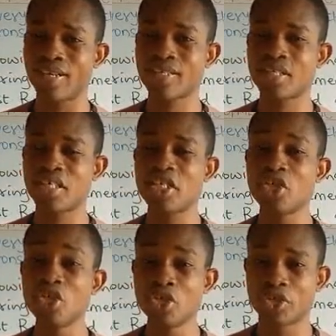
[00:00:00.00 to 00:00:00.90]
as the
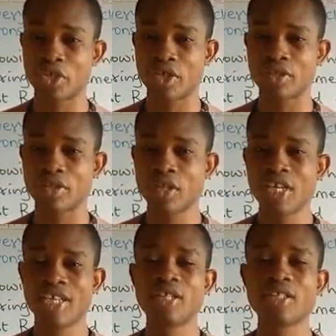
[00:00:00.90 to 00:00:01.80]
neutron.
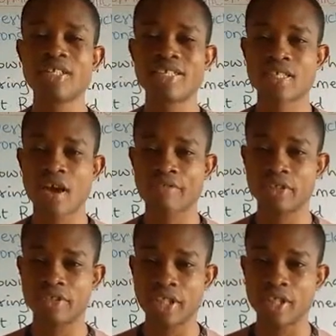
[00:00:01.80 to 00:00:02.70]
Who
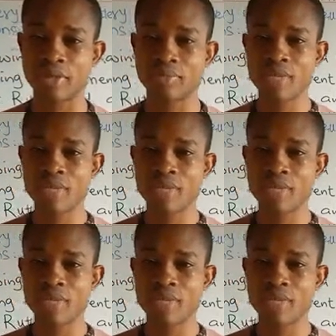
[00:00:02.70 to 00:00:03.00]
discovered them?